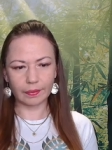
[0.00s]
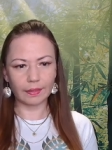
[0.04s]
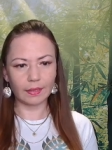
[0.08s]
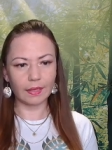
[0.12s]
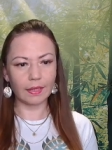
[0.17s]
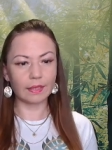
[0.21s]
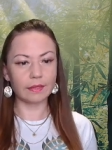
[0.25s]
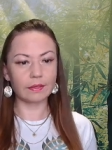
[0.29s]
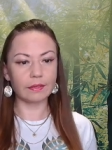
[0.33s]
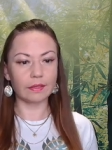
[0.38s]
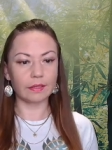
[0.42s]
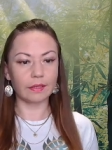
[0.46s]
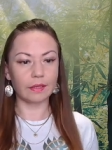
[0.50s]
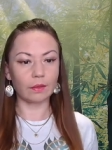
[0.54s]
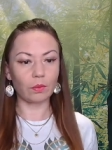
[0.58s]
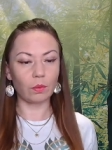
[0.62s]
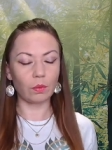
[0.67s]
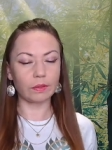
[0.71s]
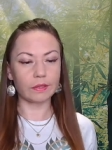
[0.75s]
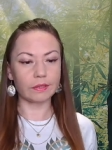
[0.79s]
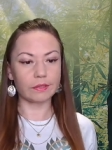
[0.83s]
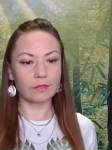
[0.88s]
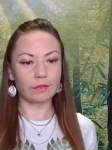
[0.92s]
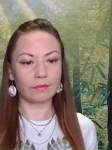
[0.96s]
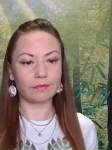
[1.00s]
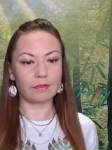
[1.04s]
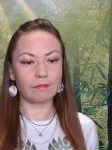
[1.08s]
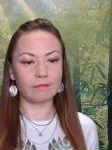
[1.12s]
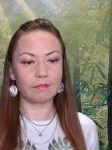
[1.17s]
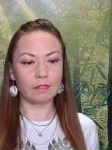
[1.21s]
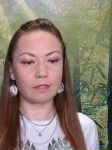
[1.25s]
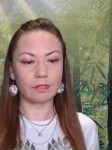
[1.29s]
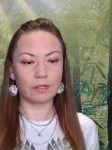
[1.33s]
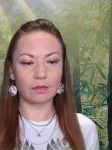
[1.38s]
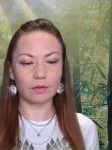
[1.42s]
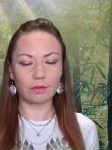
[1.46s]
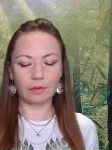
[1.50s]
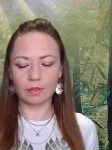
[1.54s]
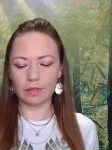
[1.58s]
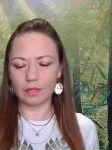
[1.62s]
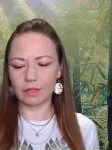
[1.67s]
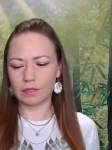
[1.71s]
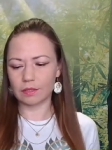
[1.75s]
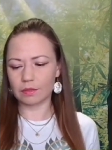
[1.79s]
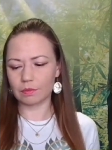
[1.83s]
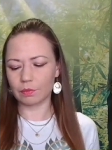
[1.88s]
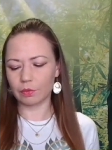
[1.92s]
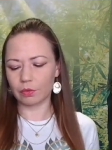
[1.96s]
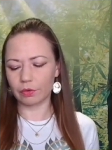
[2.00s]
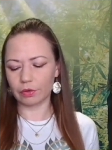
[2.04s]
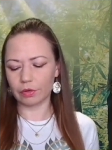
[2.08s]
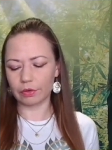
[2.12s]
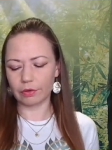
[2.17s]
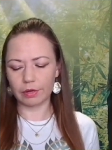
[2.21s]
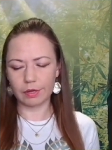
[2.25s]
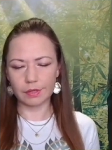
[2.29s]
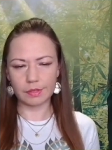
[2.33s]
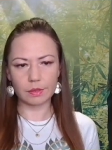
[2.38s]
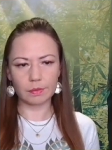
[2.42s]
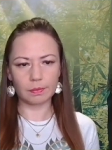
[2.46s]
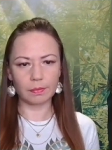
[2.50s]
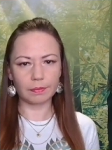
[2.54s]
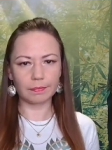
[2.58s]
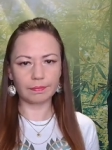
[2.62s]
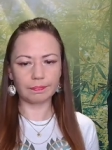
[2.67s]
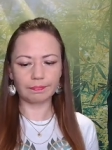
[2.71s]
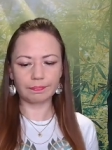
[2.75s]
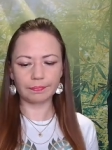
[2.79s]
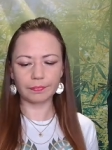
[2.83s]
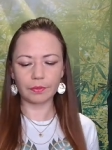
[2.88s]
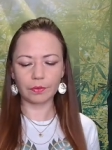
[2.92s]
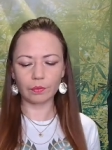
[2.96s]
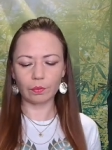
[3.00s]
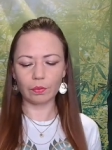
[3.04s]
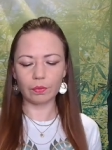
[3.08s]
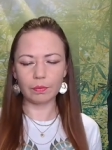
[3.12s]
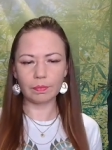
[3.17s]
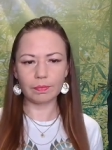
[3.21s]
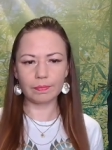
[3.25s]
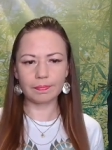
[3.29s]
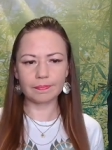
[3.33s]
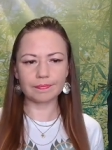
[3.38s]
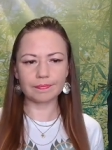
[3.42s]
And the quality of the video is more crisp. Whoop.